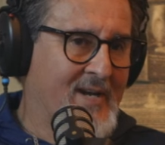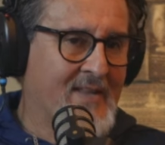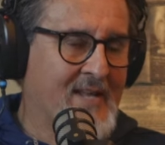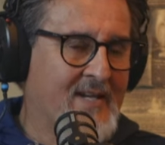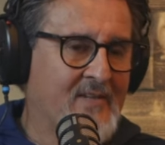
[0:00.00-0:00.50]
right
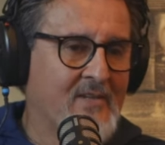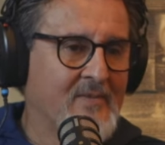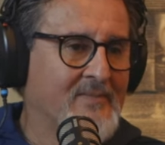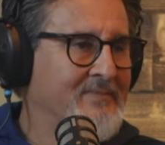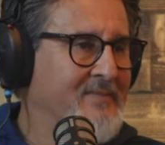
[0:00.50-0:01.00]
in that
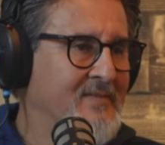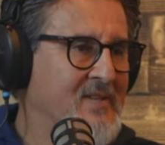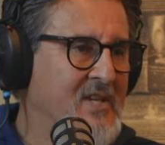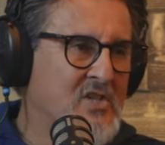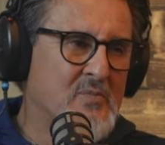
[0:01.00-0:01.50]
little
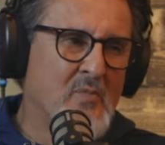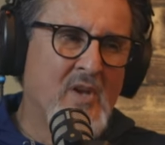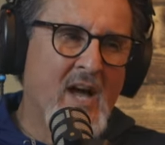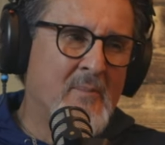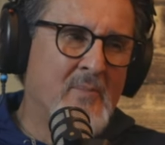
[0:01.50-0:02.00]
niche,
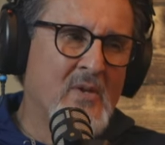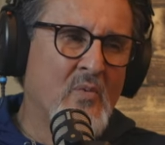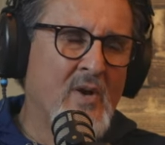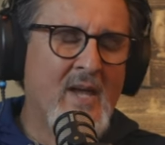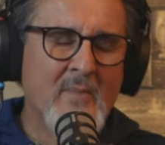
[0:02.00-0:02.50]
not
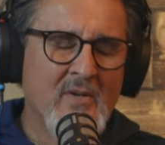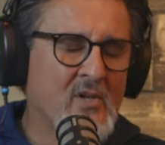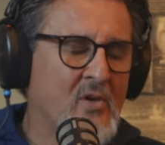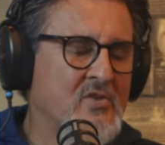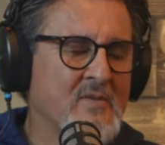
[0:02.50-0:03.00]
midway, but
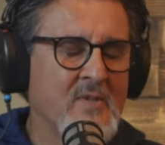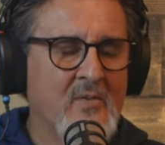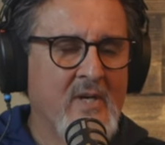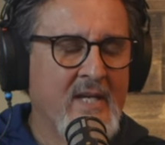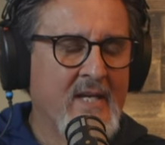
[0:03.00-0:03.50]
close to
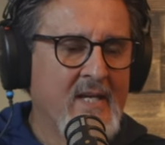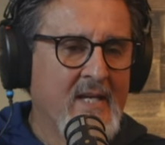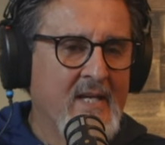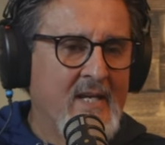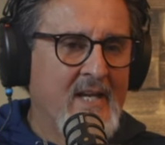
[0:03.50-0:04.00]
midway,
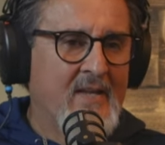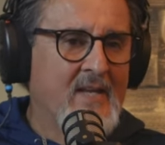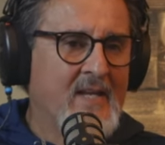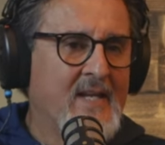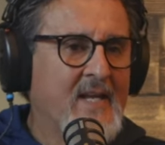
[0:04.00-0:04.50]
and
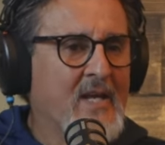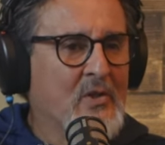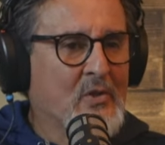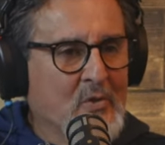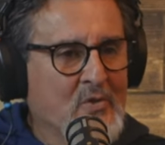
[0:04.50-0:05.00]
then
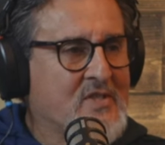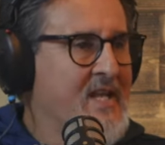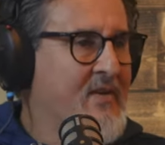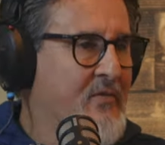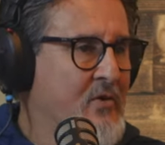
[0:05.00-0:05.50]
losing
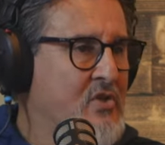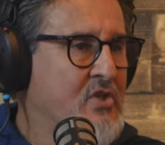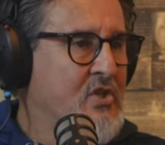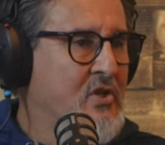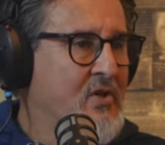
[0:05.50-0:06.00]
that first
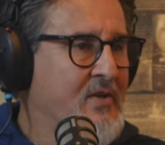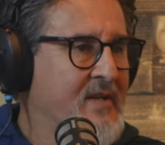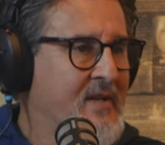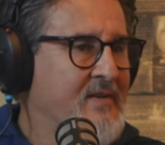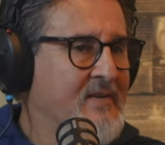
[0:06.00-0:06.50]
year,
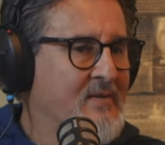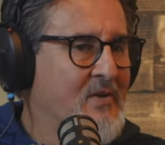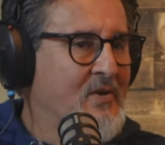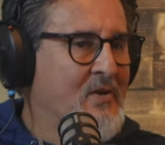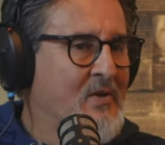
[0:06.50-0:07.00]
that
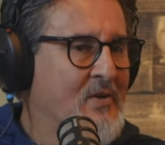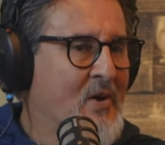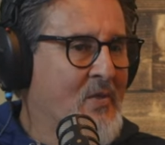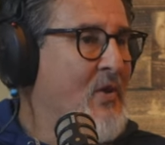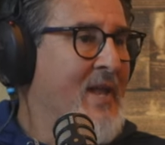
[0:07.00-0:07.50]

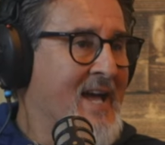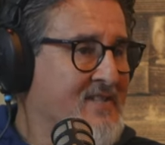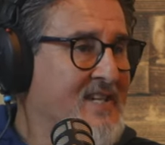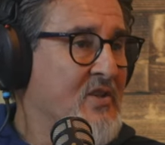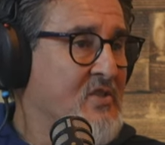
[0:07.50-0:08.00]
on the
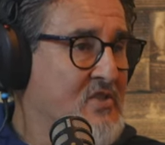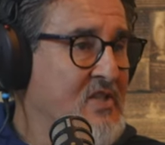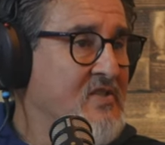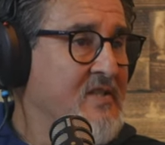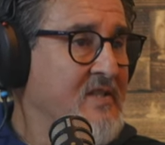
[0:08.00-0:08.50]
last day of the
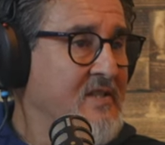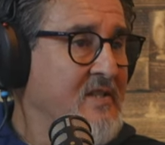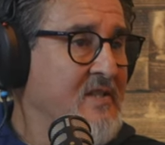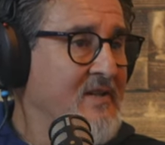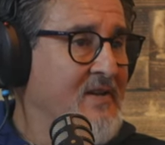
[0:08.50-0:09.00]
season,
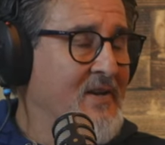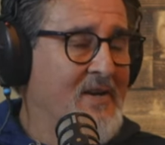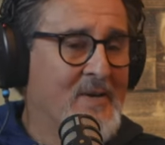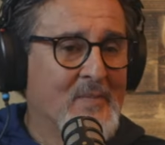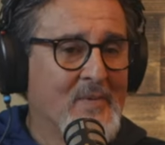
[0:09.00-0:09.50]

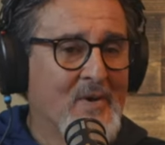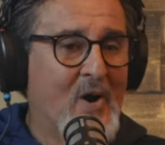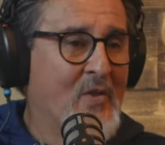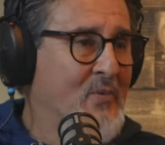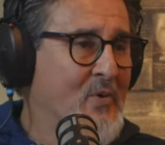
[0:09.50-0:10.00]
um,
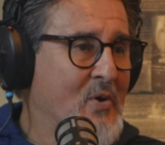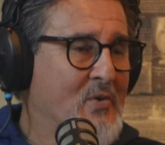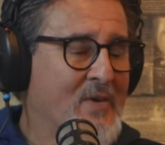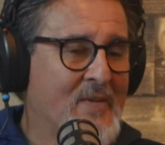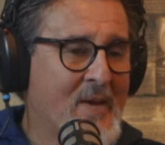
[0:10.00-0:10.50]
on the
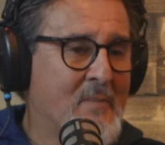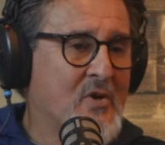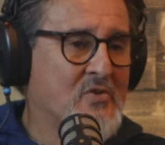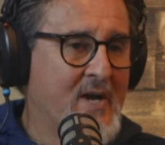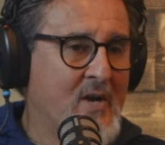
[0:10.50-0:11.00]
road, and that
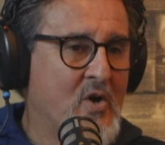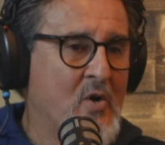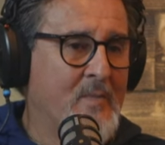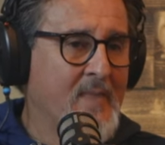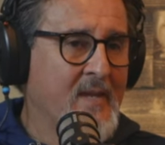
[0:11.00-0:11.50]
bus ride
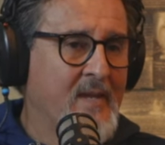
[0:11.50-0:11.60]
home